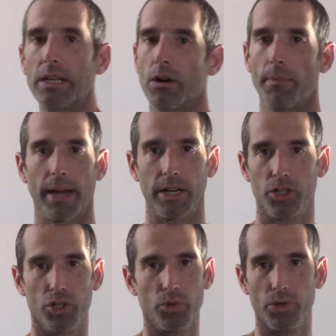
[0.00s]
or am I going to
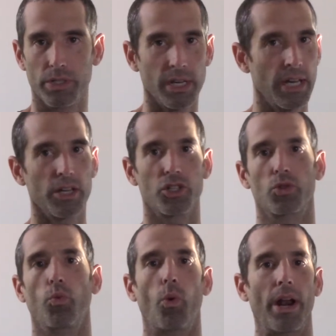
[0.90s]
choose just
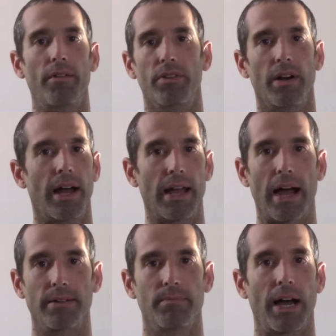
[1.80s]
whatever
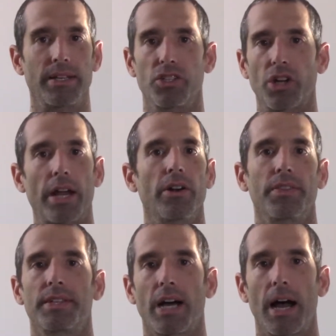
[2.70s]
I desire at
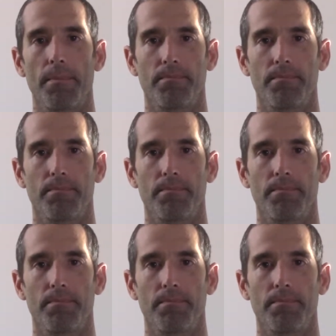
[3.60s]
the time?